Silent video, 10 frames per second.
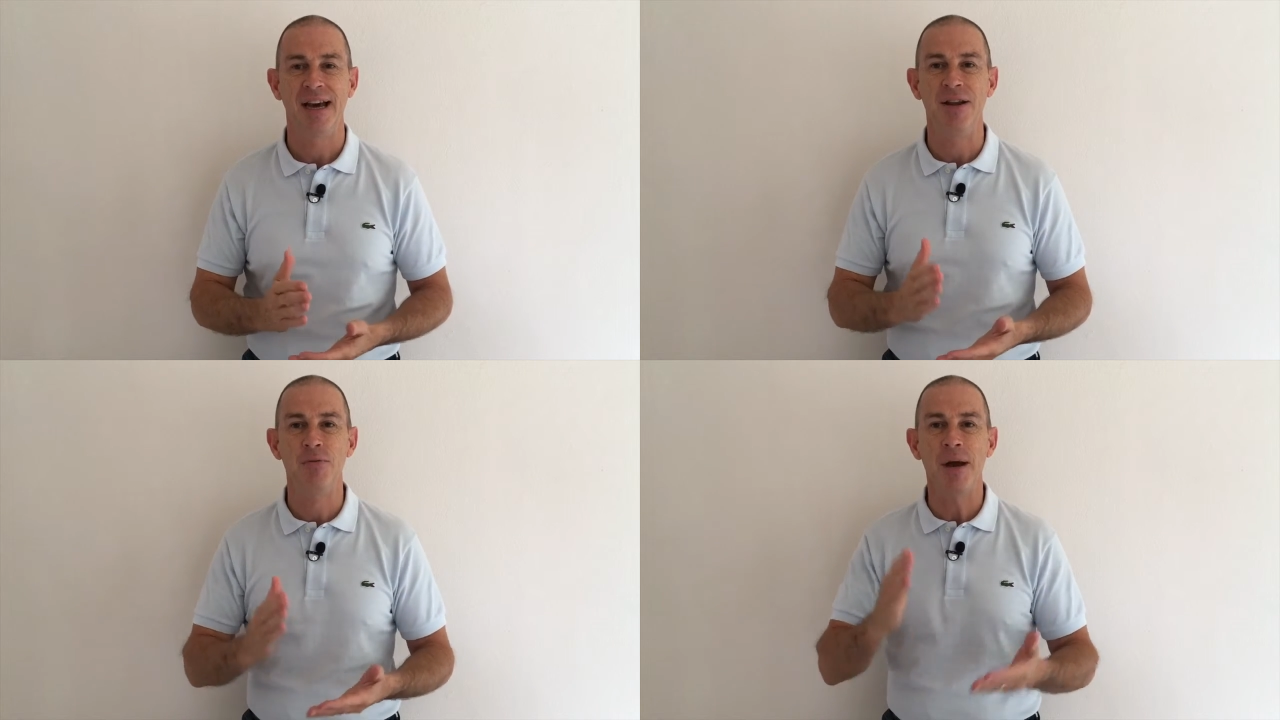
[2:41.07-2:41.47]

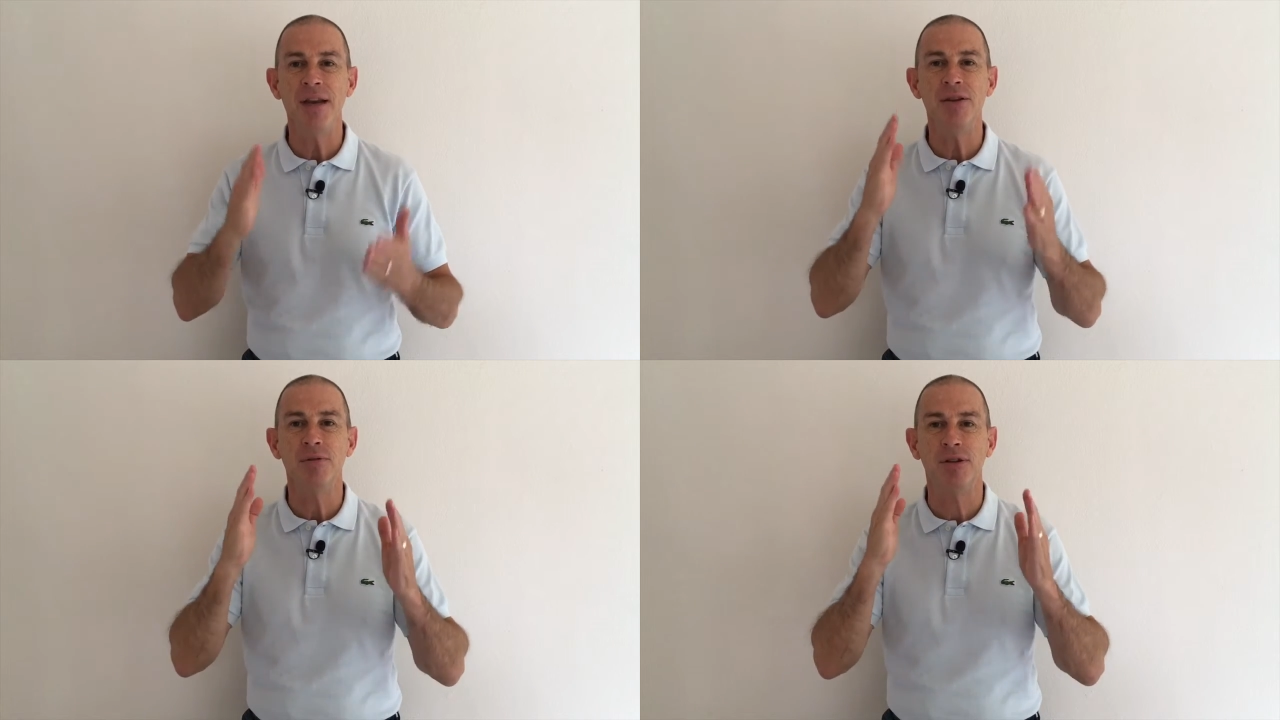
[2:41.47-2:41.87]
And
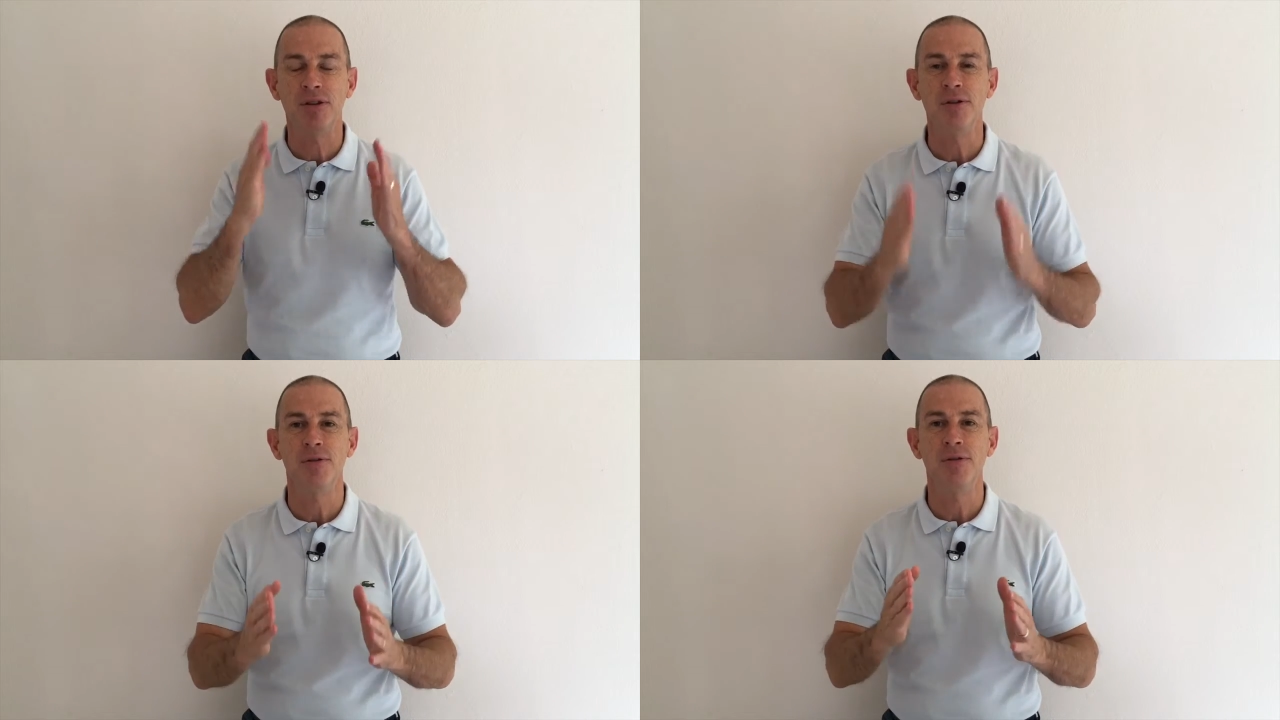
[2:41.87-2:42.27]
when you
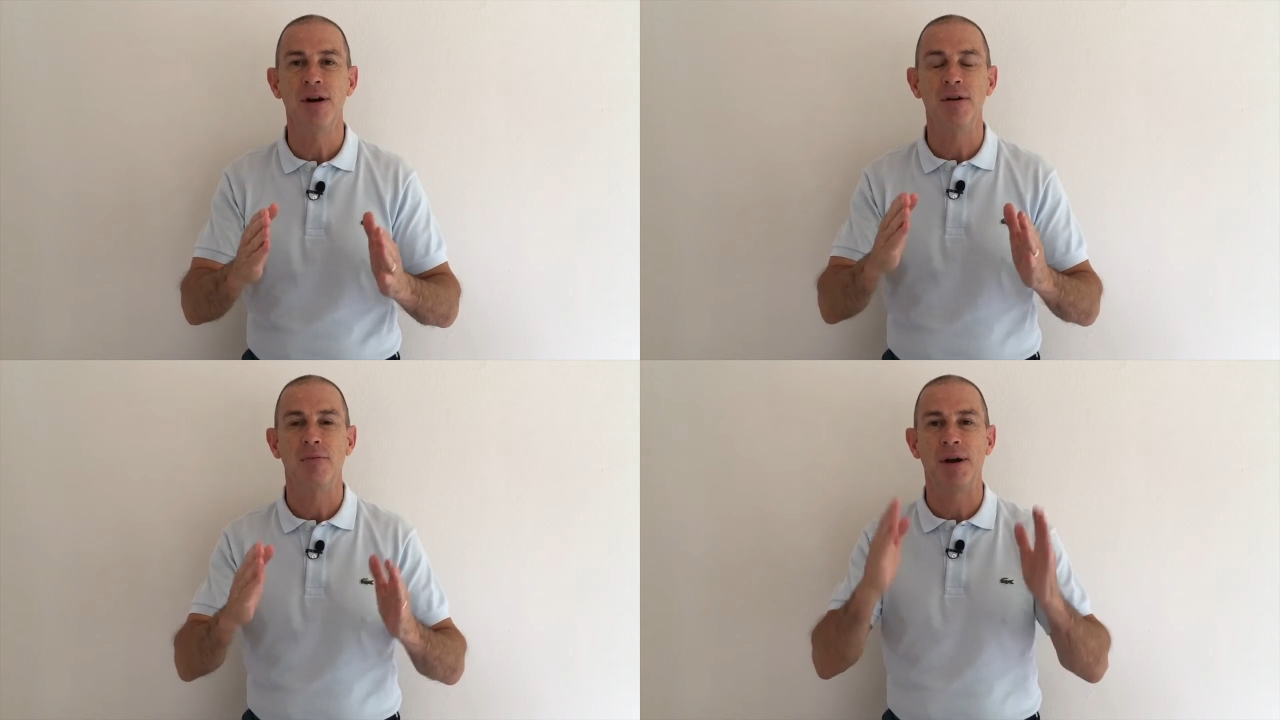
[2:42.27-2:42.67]

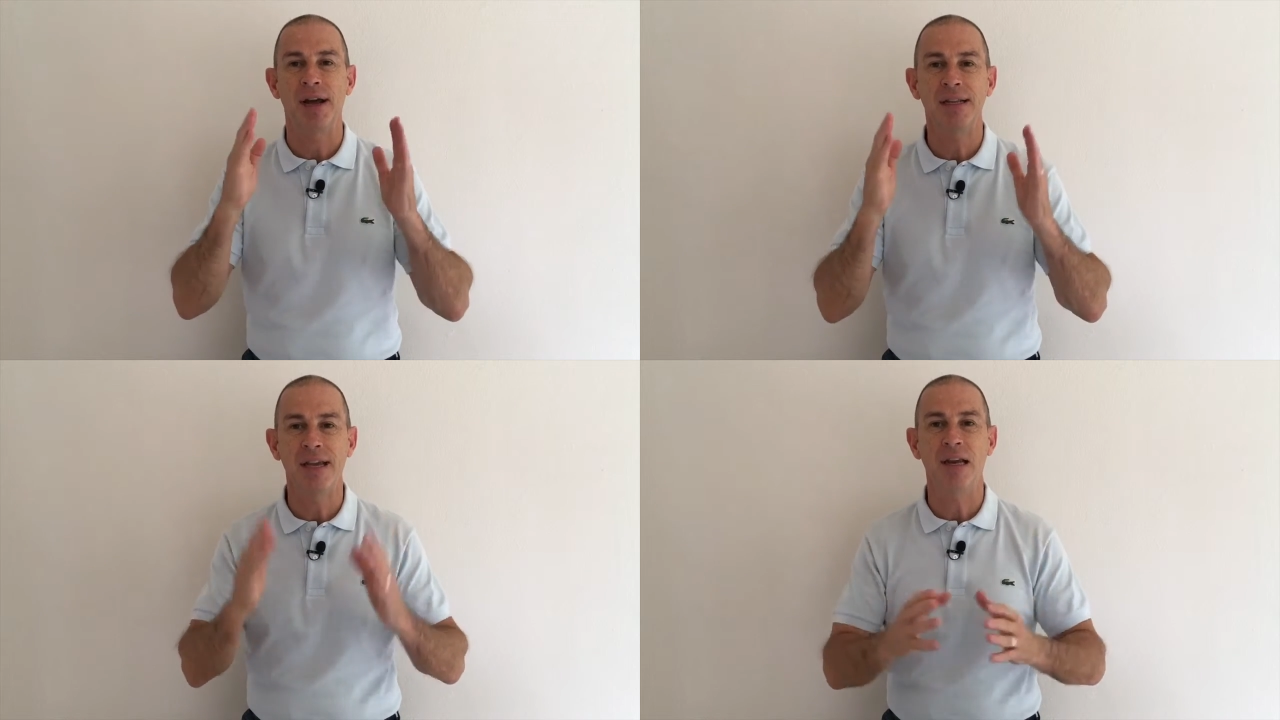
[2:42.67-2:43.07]
do what
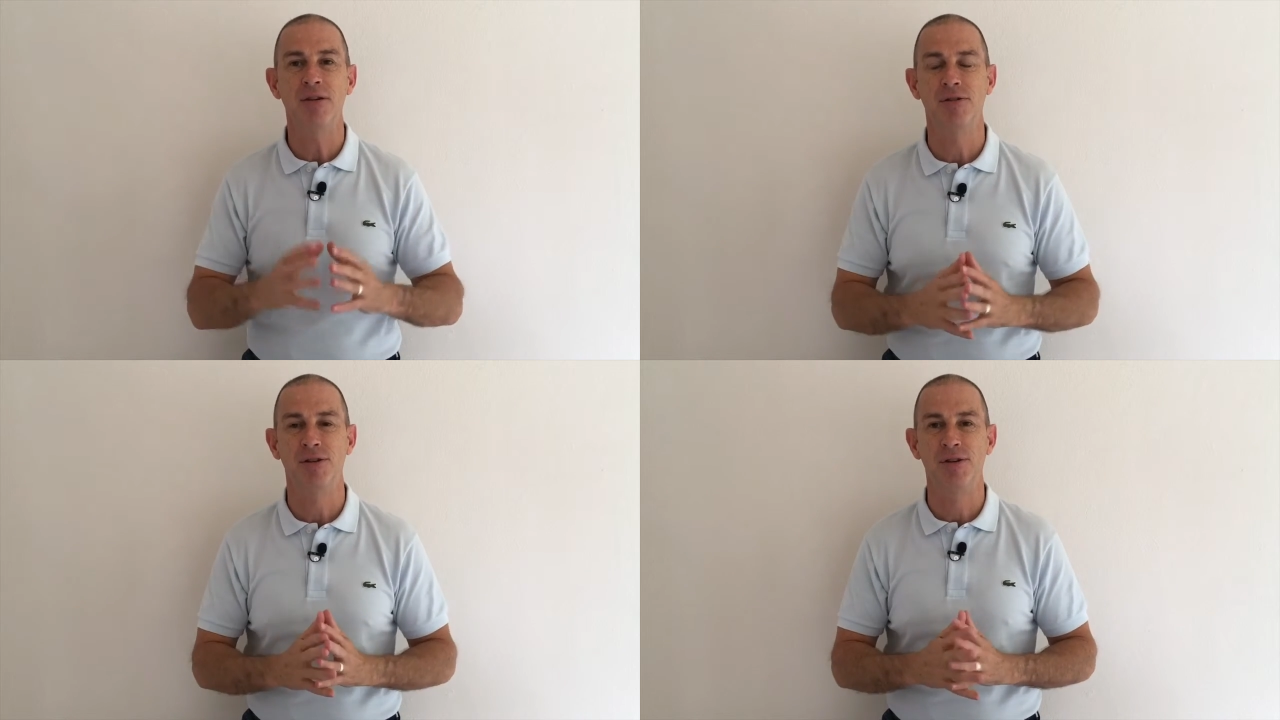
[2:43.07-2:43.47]
I tell
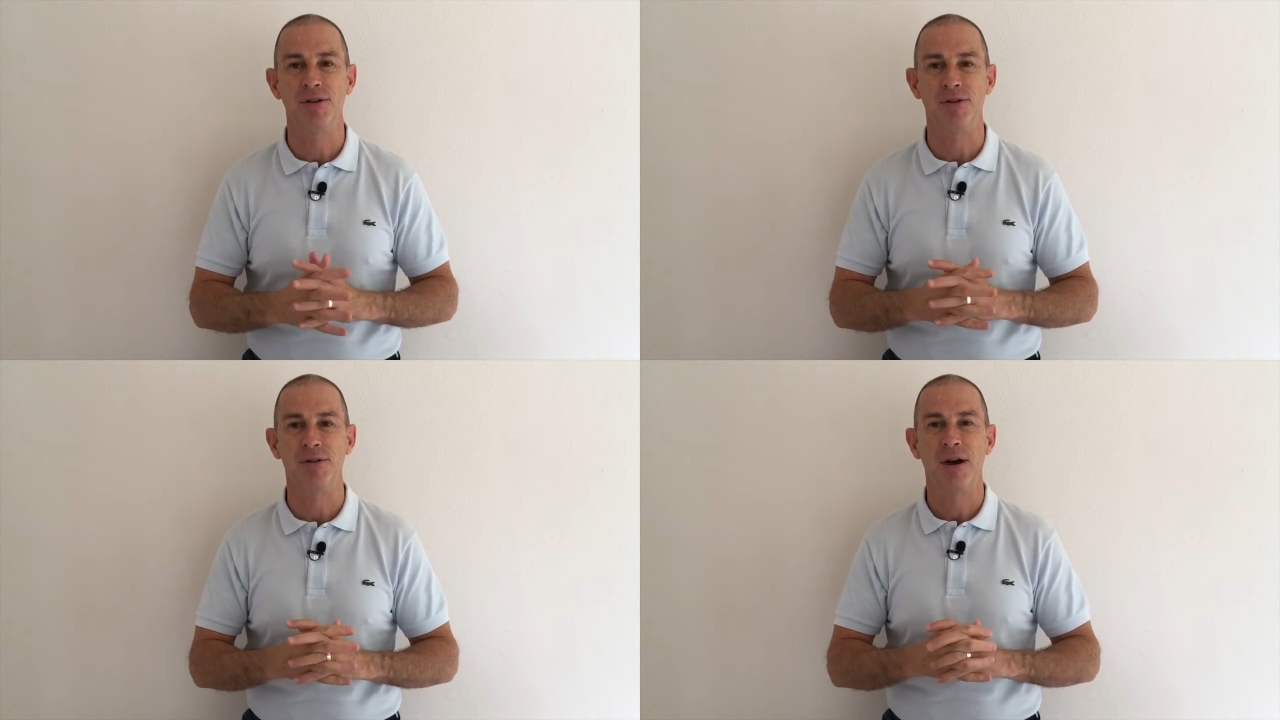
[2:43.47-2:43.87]
you to
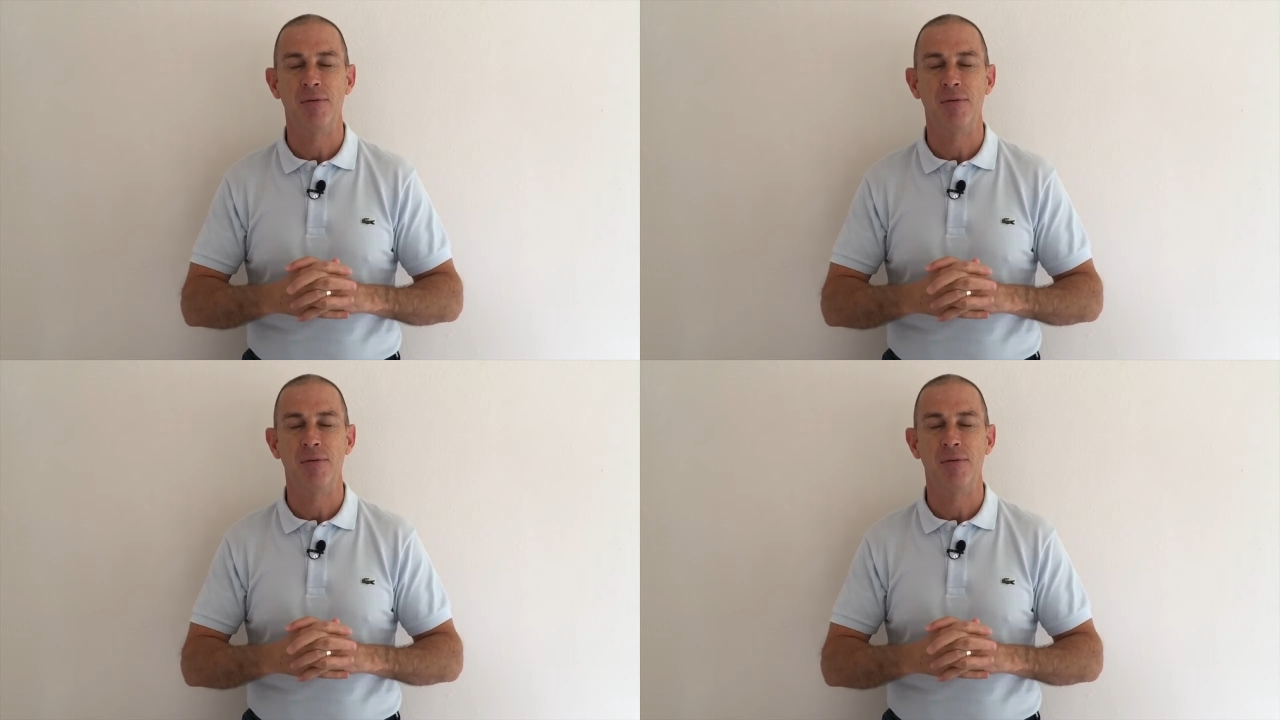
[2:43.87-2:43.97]
do,